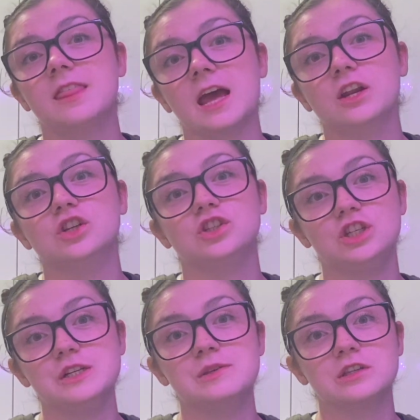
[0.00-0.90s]
then
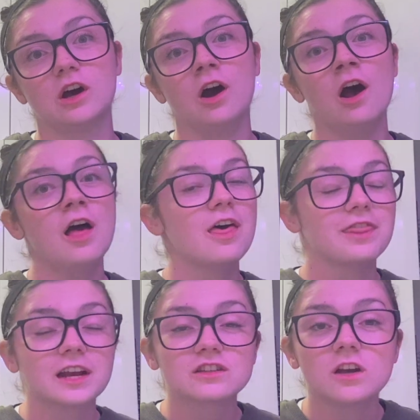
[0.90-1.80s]
do so.
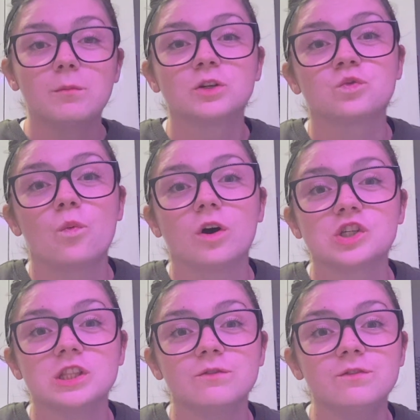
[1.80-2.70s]
Thanks so much for
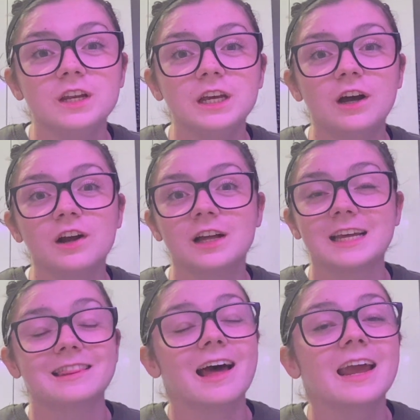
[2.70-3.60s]
watching the video. Click
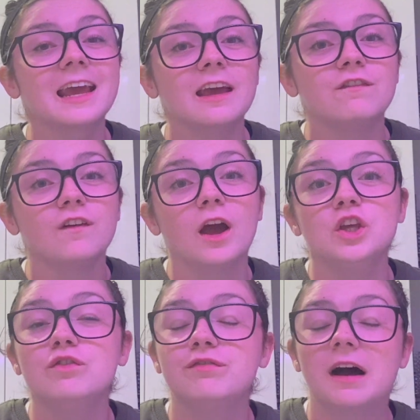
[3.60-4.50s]
like if
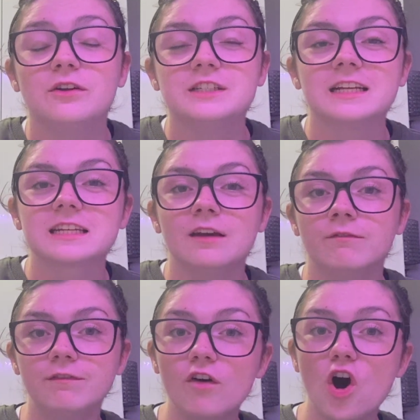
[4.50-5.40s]
you found it
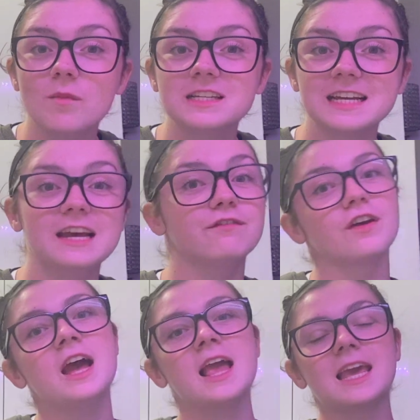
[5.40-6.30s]
informative.
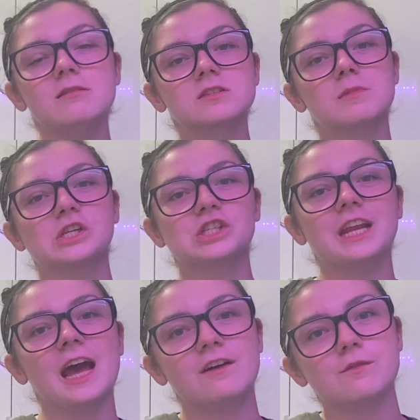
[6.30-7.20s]
Keep smashing
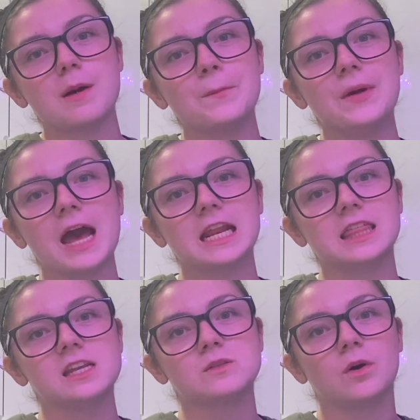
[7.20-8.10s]
it, and remember,
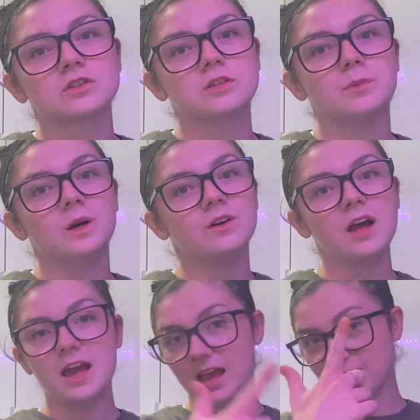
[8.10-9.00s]
anything is possible
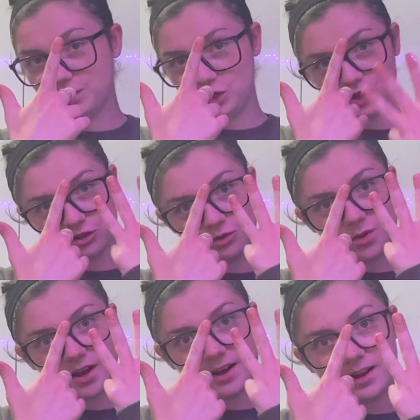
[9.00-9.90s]
if you just
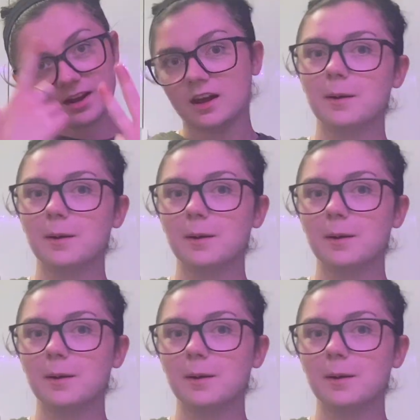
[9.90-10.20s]
work.